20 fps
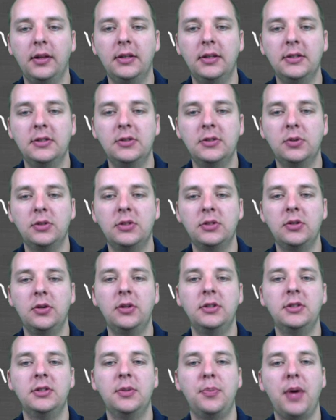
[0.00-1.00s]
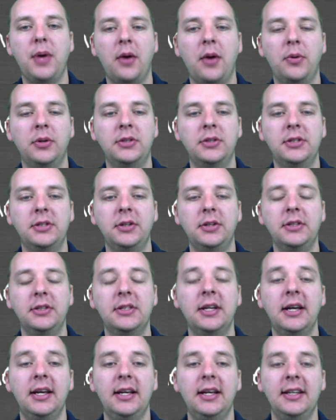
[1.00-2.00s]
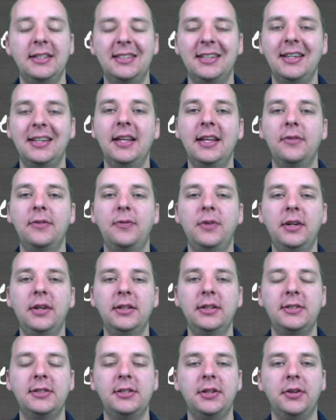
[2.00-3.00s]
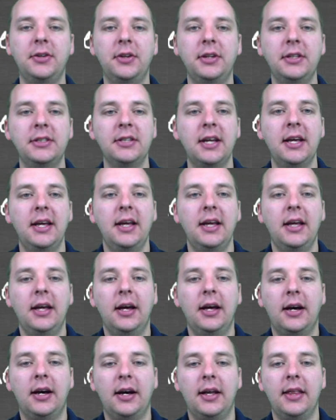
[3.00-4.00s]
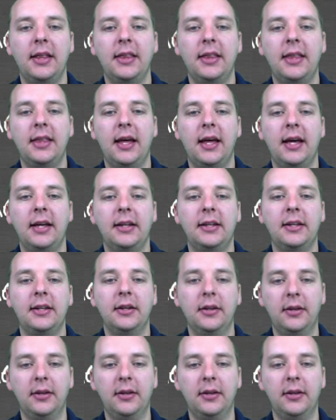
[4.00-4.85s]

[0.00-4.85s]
This is what's known as a power series. It's an infinite series uh, that